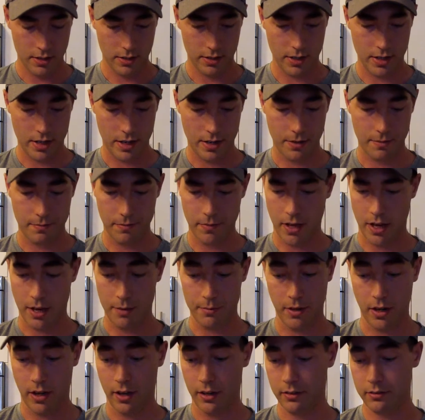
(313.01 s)

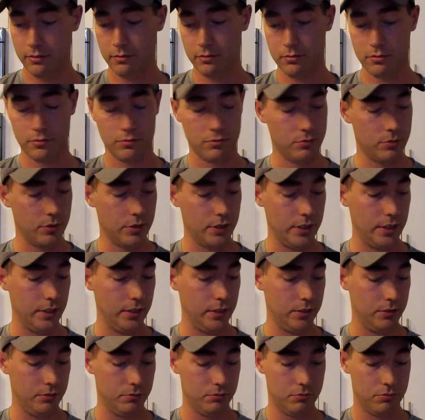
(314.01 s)
I'm not
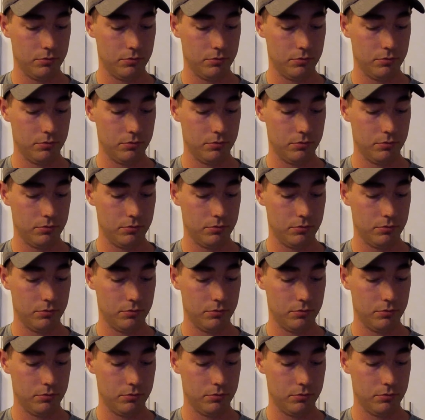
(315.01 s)
really